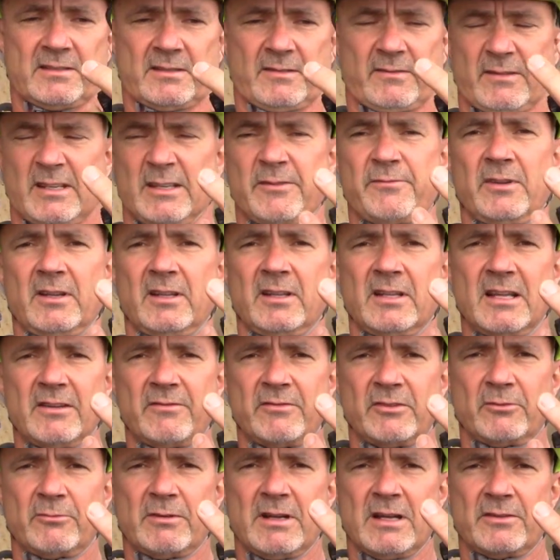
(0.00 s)
If
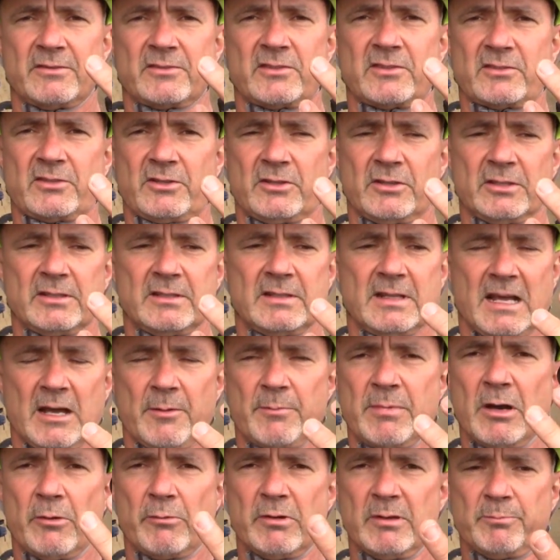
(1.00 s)
eleven rounds is good, how
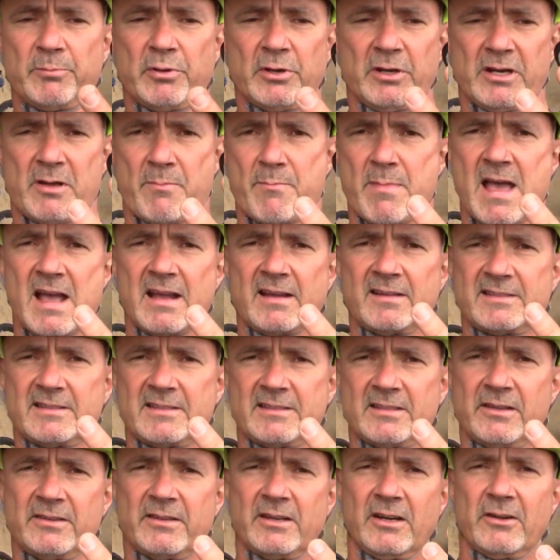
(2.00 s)
about we put a
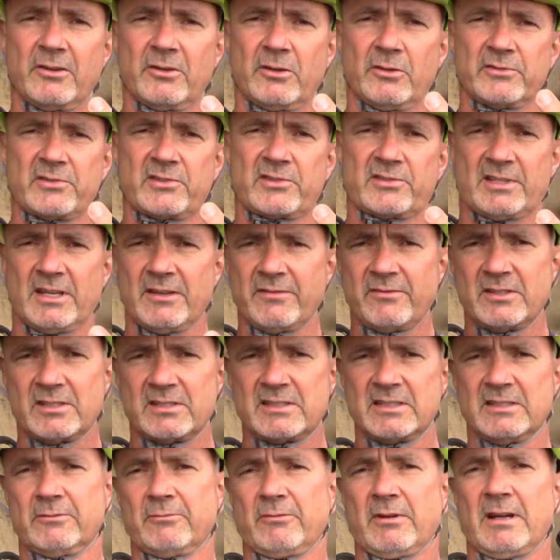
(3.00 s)
magazine on here that holds
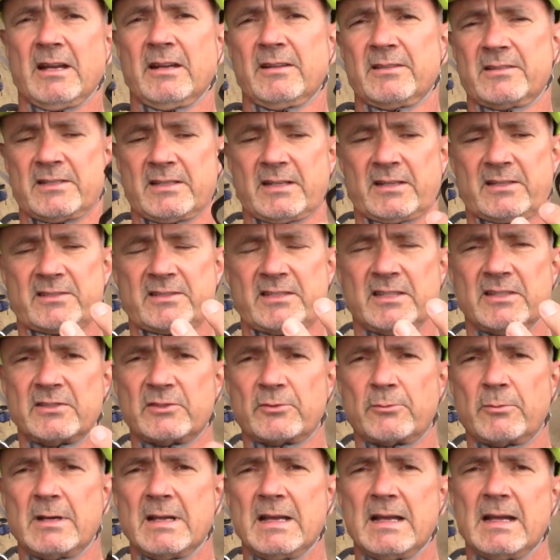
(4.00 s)
seventeen rounds? It
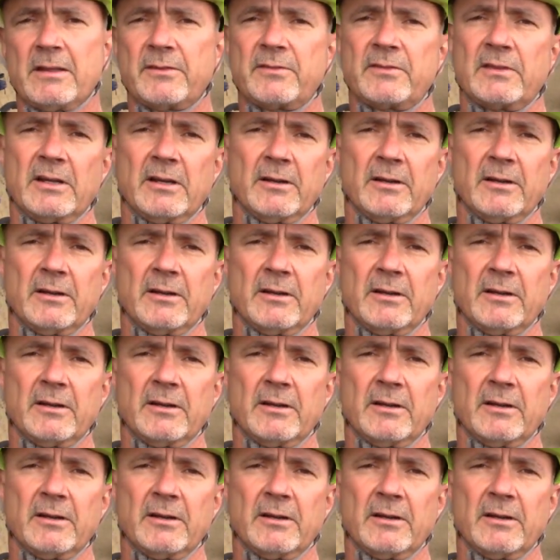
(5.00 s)
extends way out